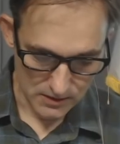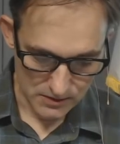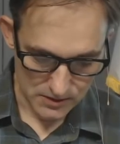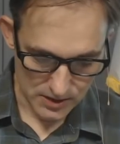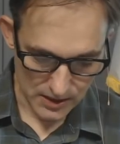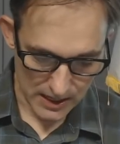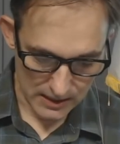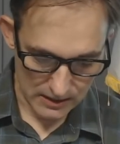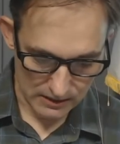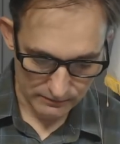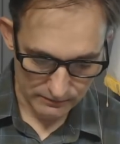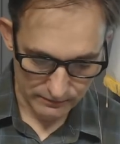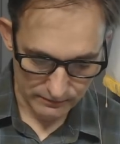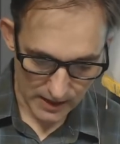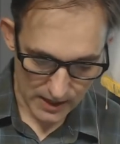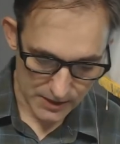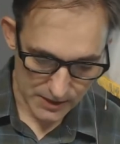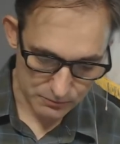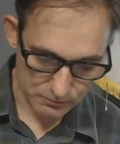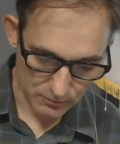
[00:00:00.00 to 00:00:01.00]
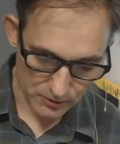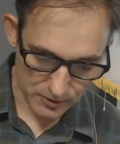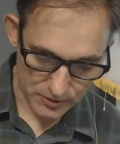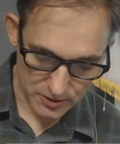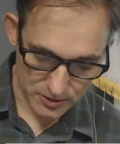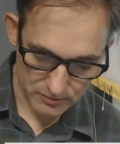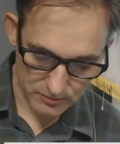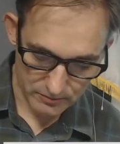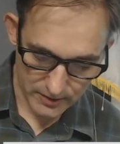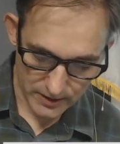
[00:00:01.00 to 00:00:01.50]
sacrifice
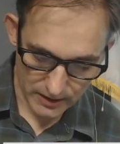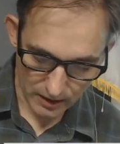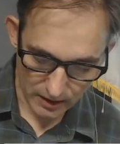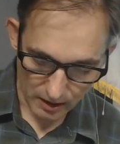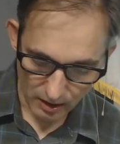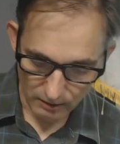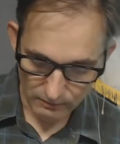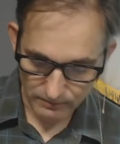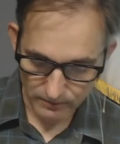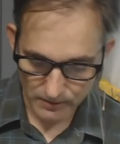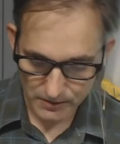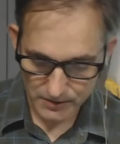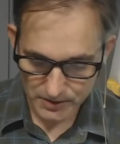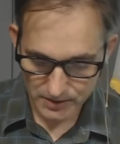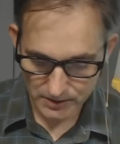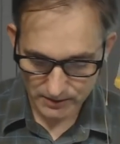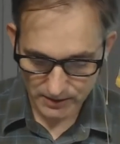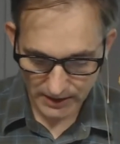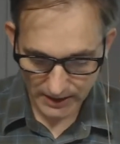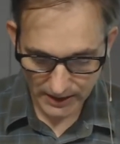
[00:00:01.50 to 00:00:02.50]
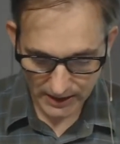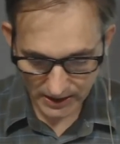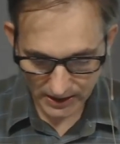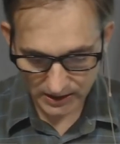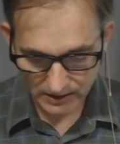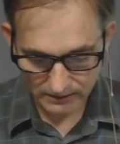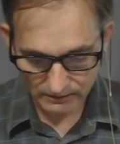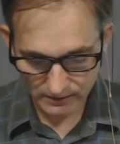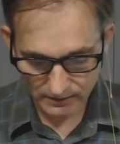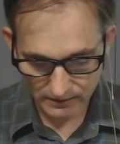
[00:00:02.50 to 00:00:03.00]
was to be offered to the
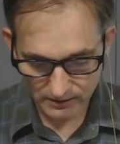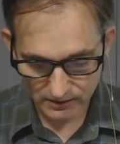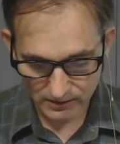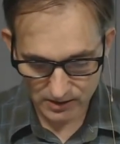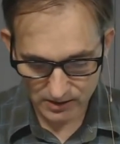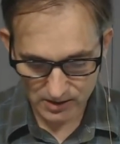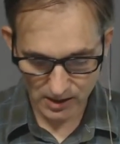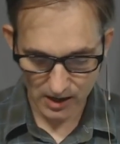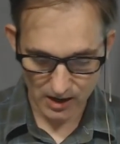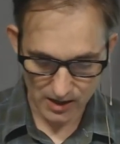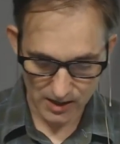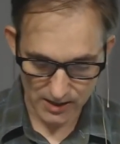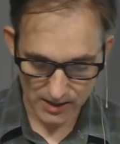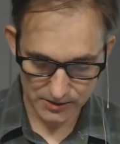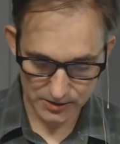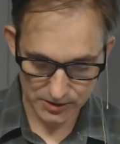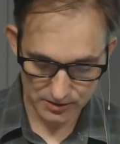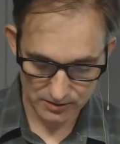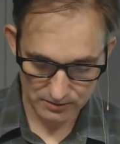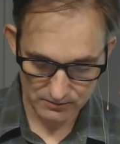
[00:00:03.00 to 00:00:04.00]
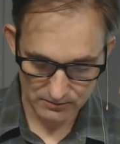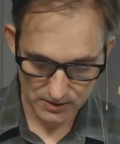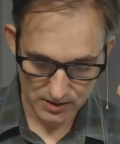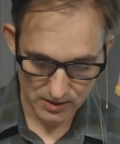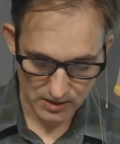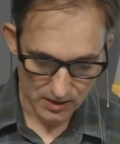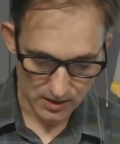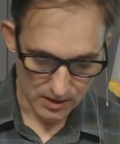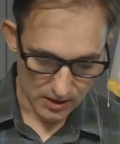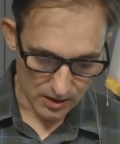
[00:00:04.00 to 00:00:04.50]
heathen gods
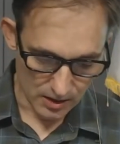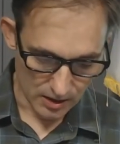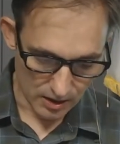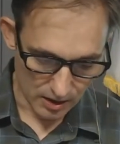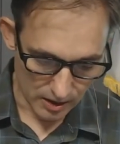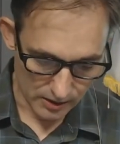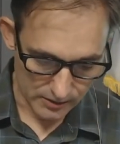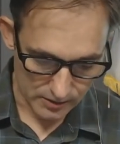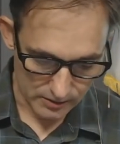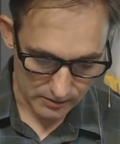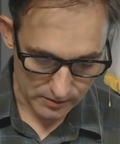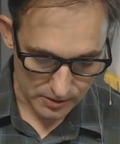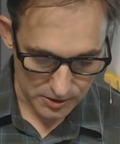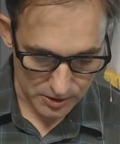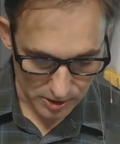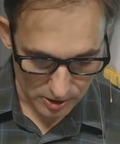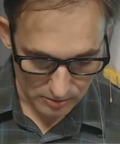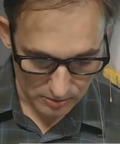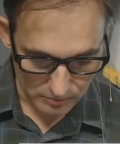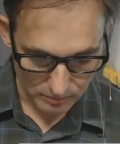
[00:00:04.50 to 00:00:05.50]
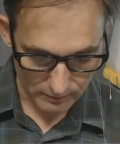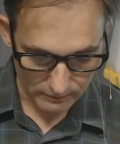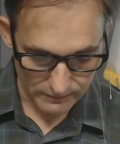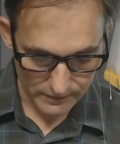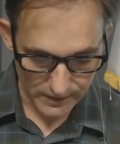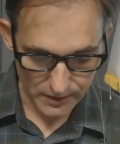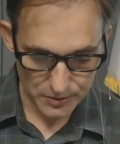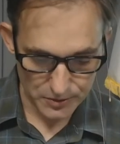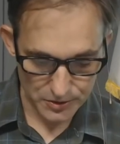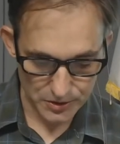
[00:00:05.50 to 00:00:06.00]
under the
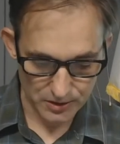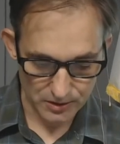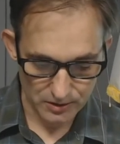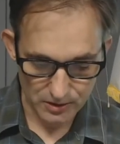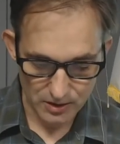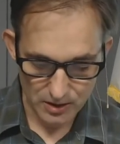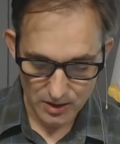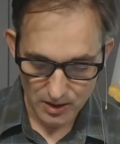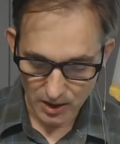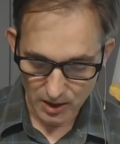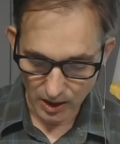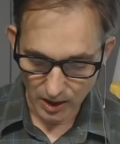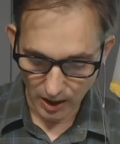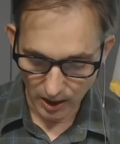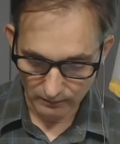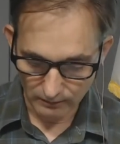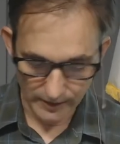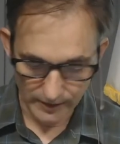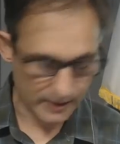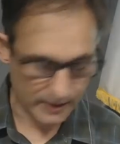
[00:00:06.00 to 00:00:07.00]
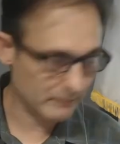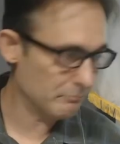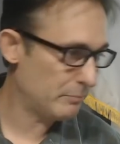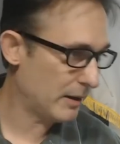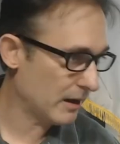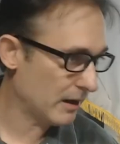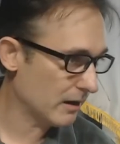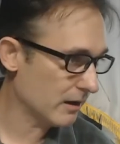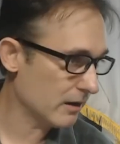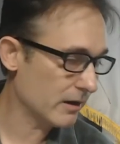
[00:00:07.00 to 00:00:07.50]
supervision of
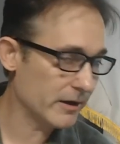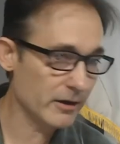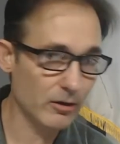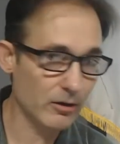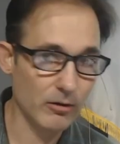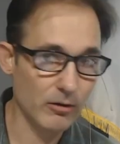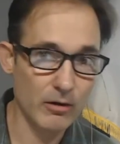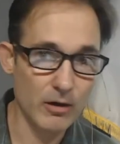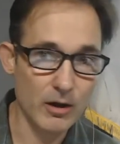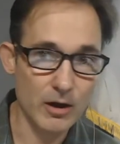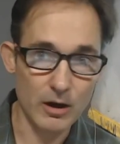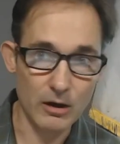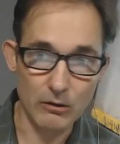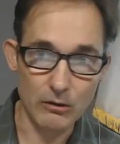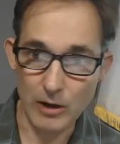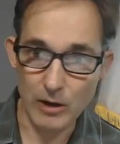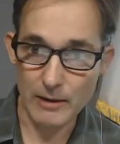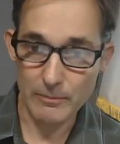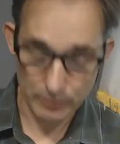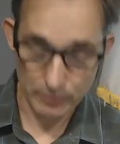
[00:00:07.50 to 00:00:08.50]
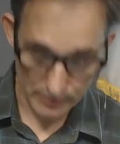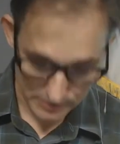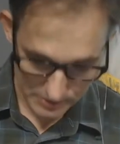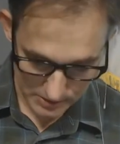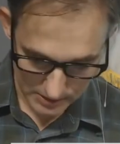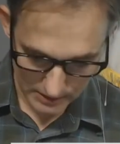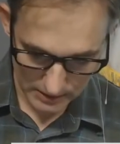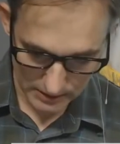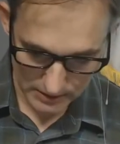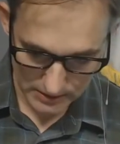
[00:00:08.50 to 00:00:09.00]
imperial
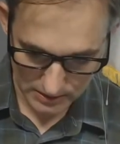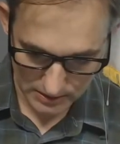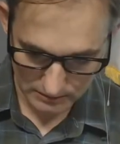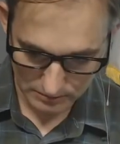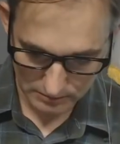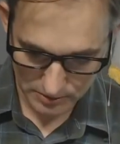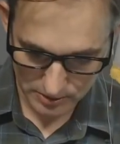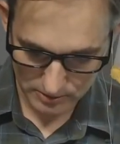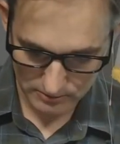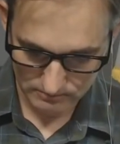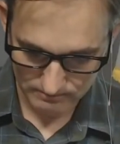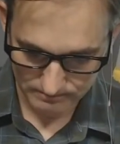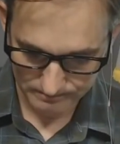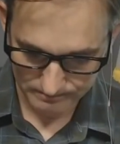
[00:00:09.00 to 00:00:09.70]
representatives.